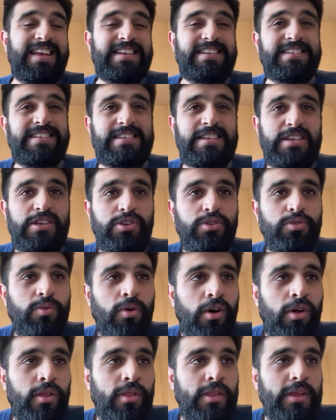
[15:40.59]
see you
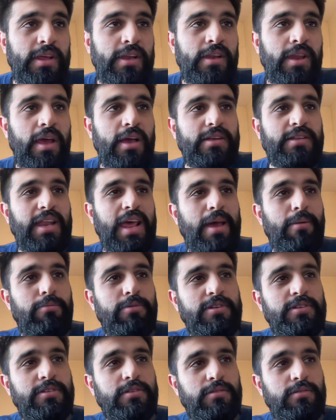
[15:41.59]
on the next
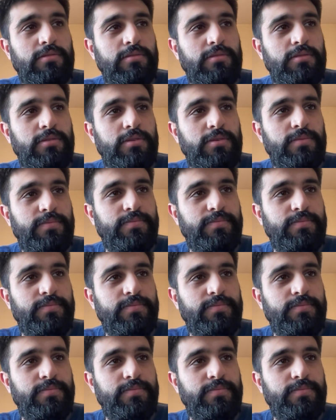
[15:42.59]
episode.